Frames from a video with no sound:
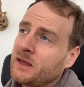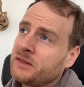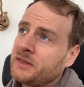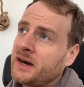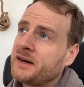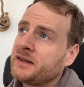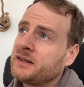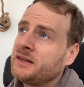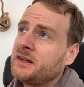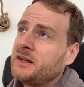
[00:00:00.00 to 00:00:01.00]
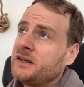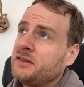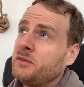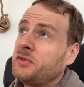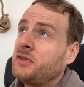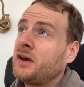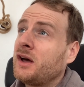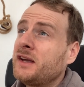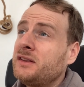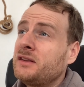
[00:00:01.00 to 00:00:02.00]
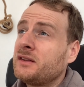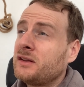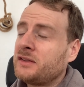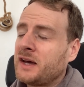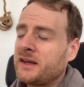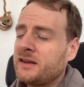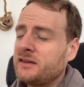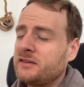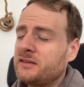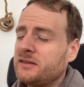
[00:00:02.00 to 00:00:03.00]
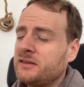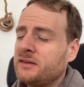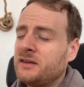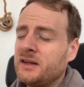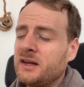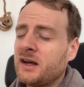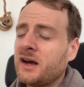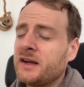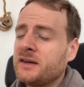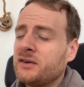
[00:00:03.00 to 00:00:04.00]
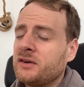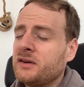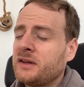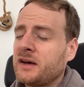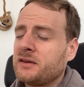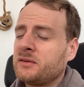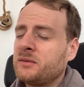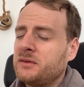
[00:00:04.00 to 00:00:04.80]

that the line that is the line that